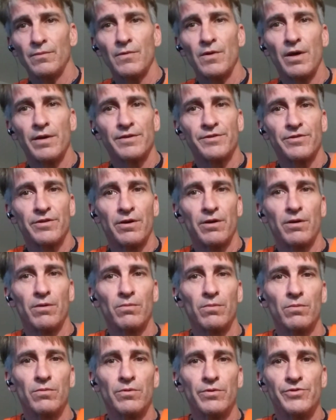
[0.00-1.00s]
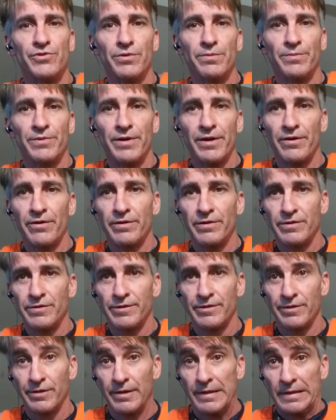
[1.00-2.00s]
I saw Jim Carrey is
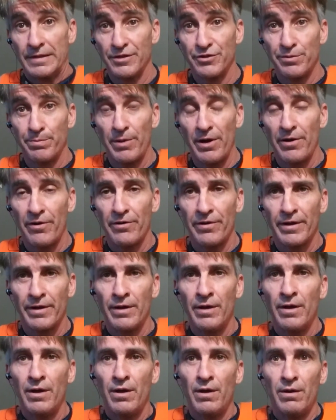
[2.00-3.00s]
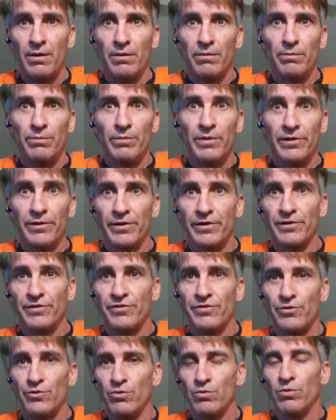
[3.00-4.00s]
inspiring millions
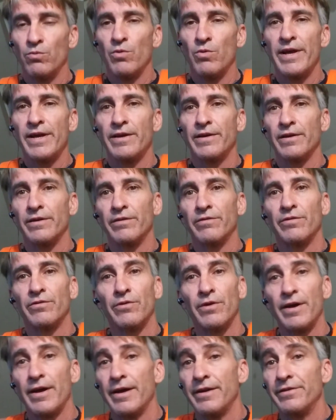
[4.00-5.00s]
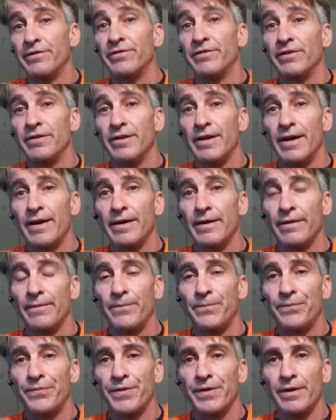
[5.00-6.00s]
to awaken, so I had to see that,
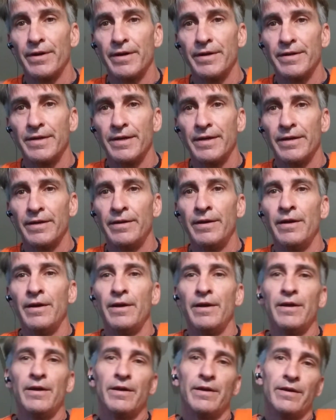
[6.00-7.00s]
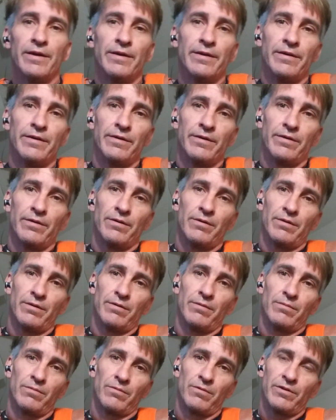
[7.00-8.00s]
and I did, and it
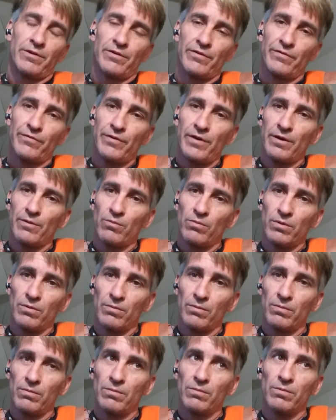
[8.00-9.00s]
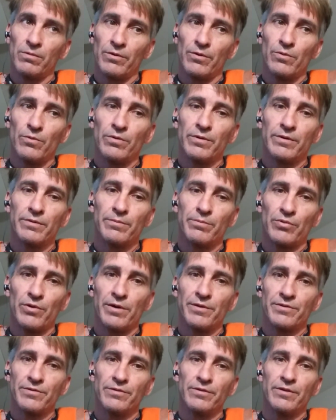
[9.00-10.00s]
clarified what, it
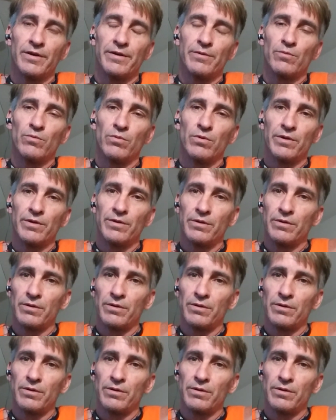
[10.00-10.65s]
brought to light what